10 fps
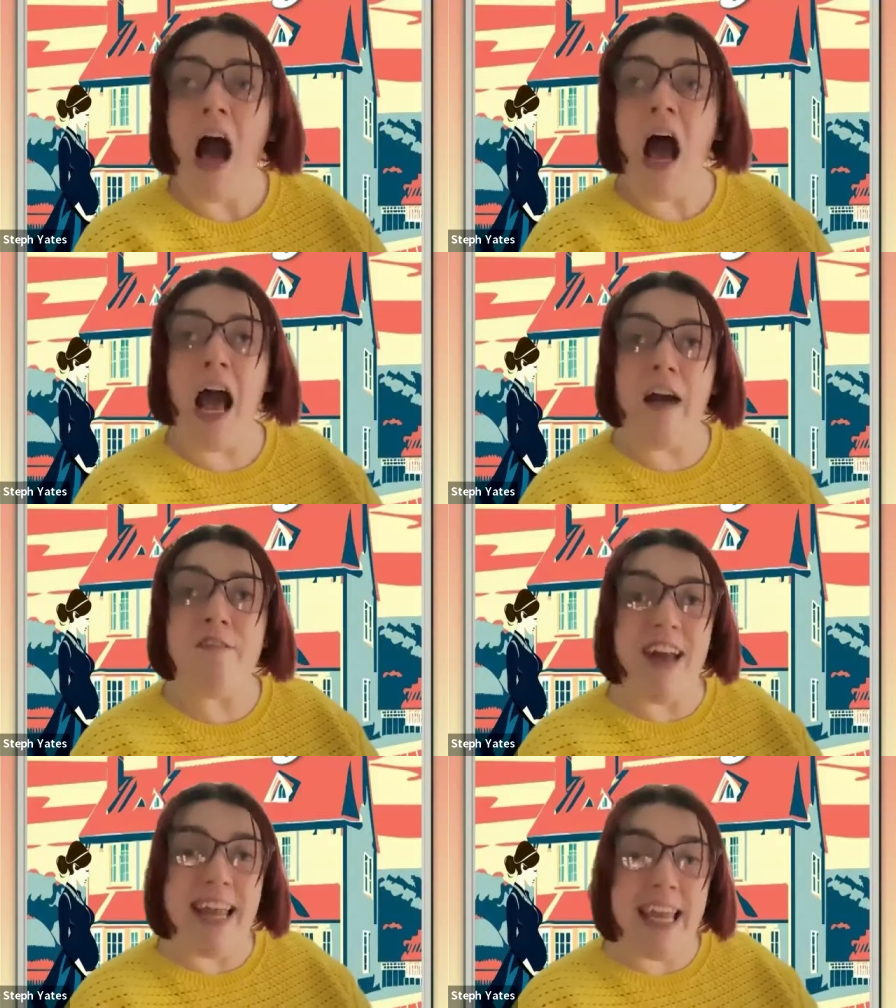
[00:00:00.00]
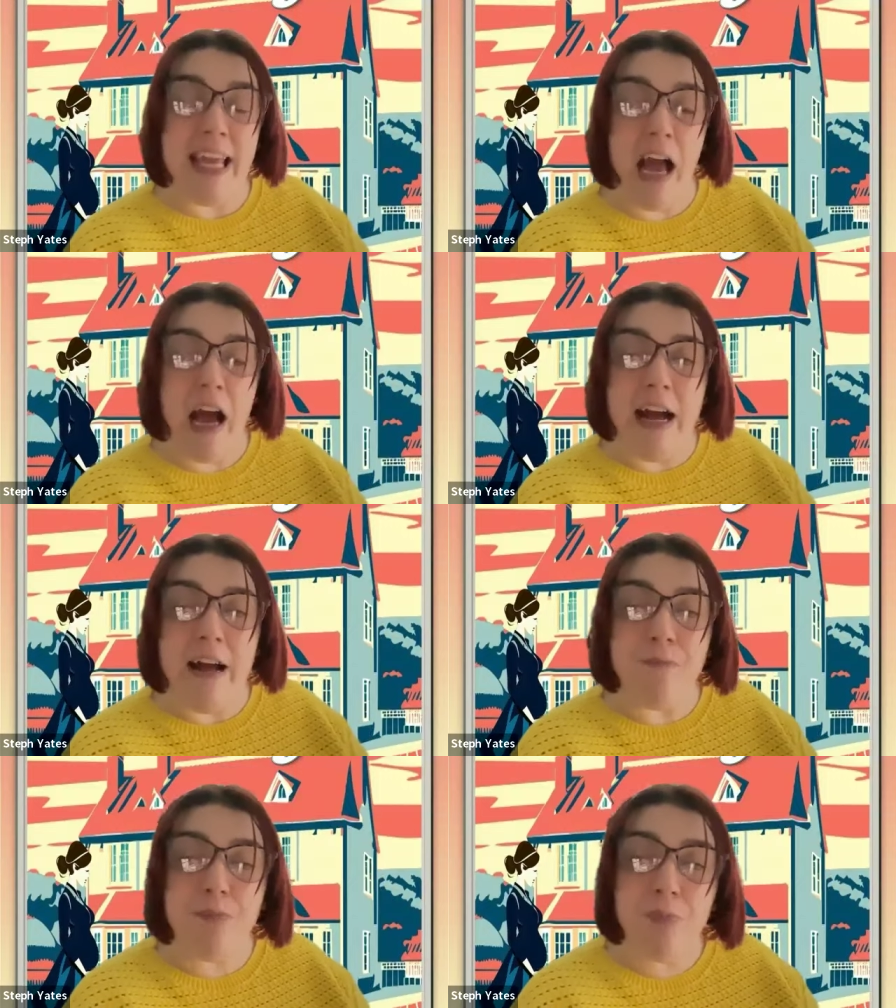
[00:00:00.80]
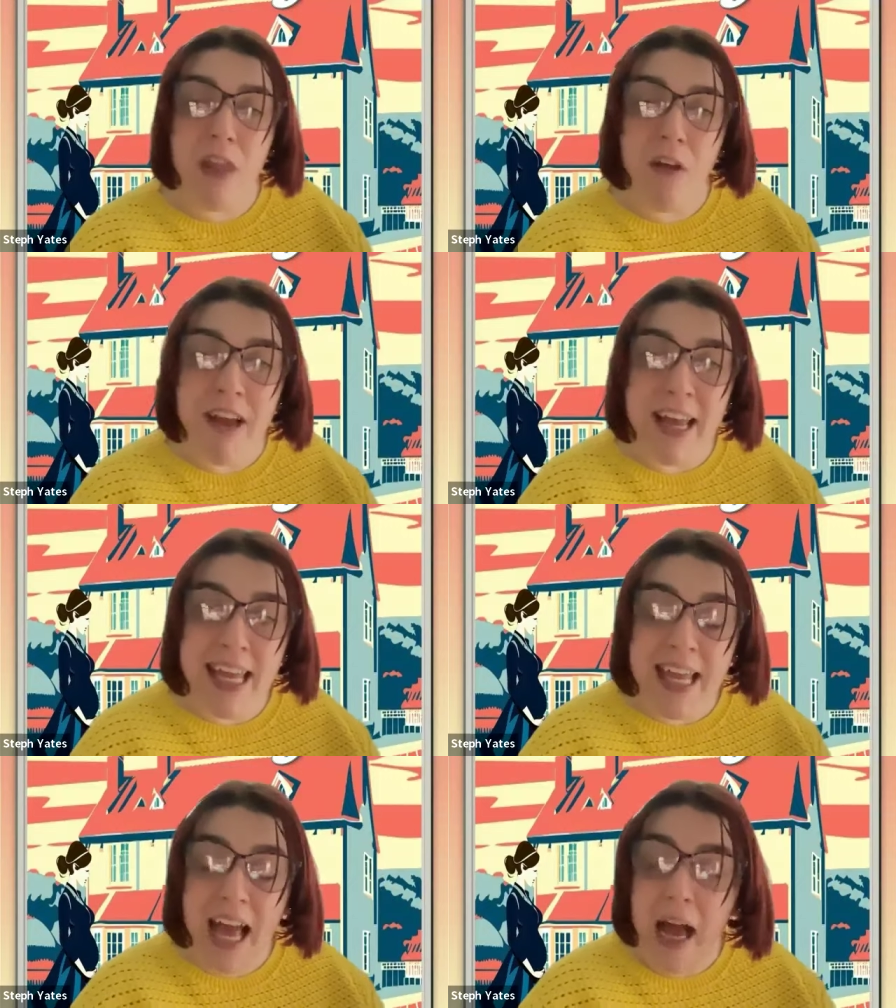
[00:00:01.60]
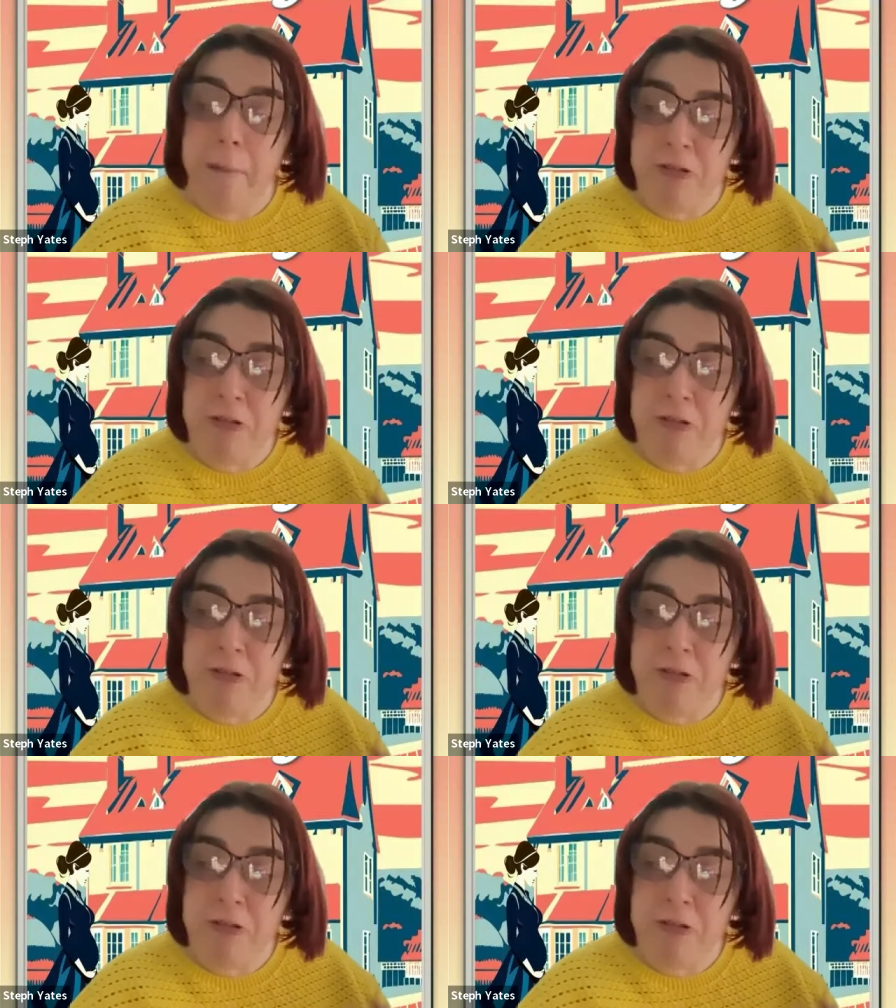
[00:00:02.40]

Uh, this um, this uh,